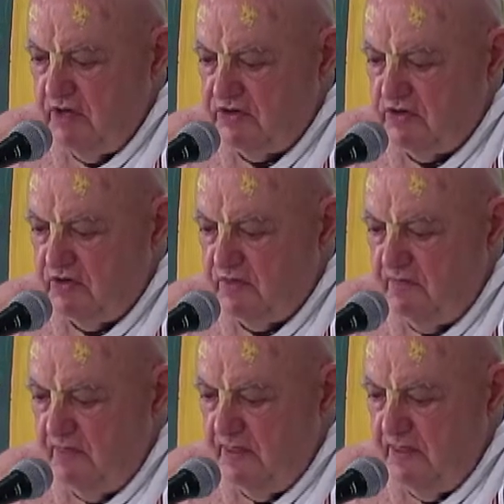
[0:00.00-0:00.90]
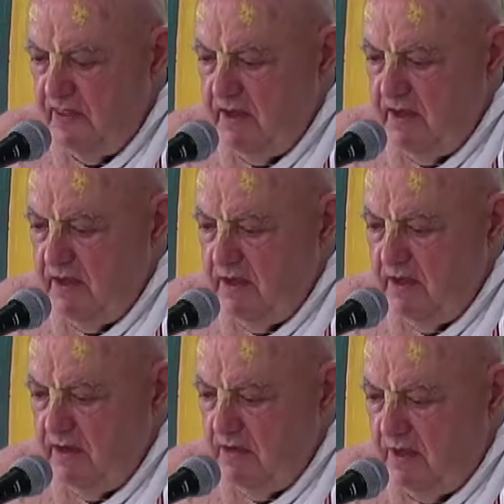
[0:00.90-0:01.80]
And so,
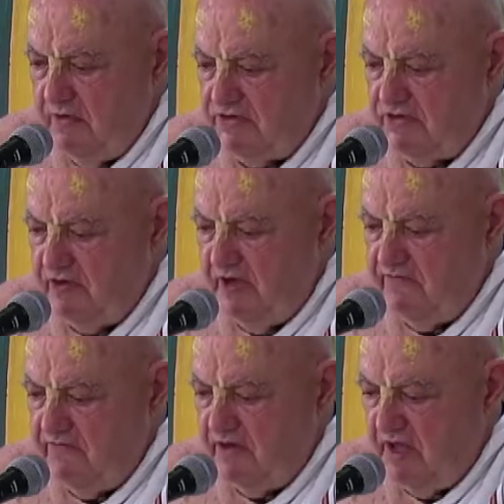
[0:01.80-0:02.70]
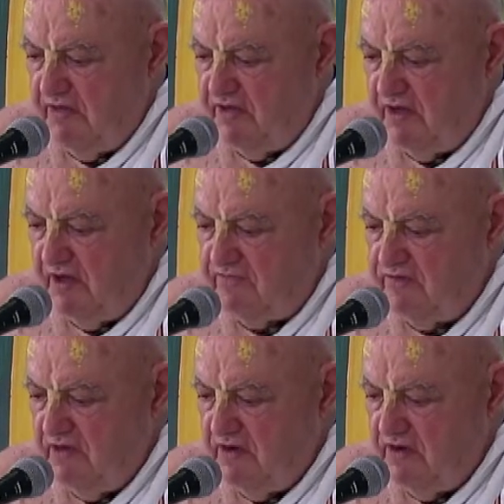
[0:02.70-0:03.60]
while we still have life
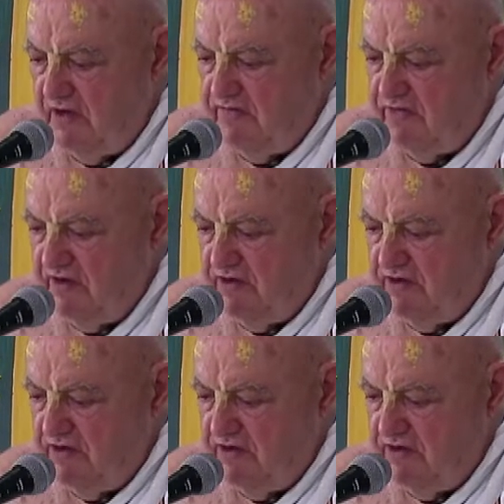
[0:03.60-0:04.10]
left, life